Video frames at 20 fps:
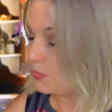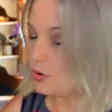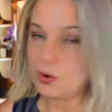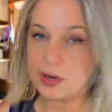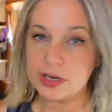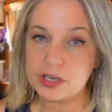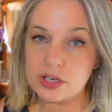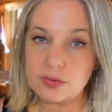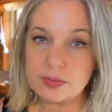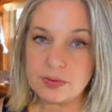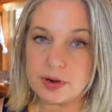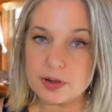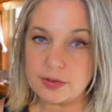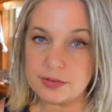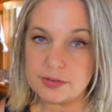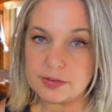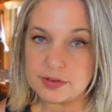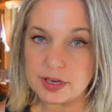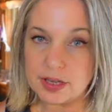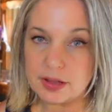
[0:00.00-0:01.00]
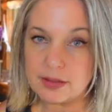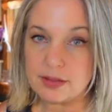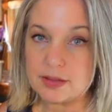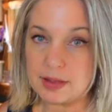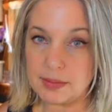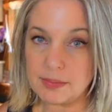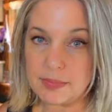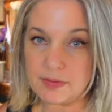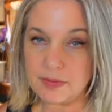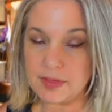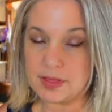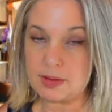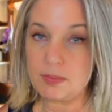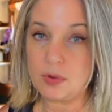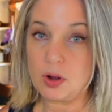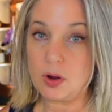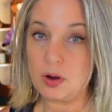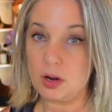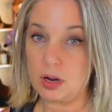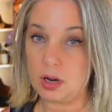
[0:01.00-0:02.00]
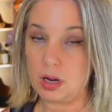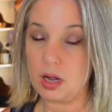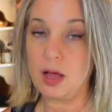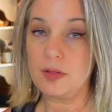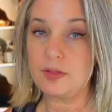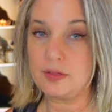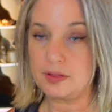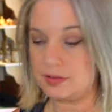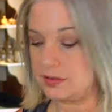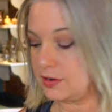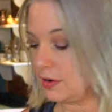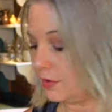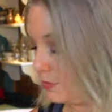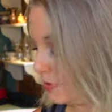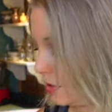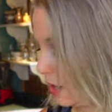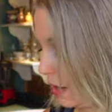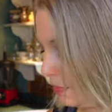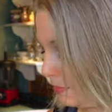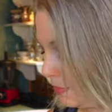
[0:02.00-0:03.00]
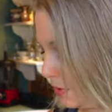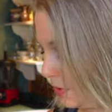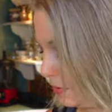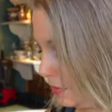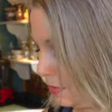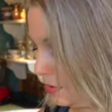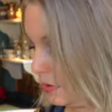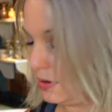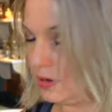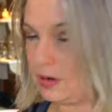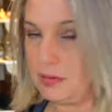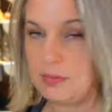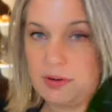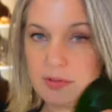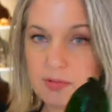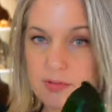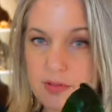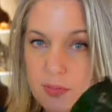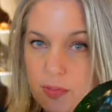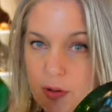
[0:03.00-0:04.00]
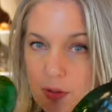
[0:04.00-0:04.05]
I'm going to roast some of them on the stovetop. I'm gonna roast the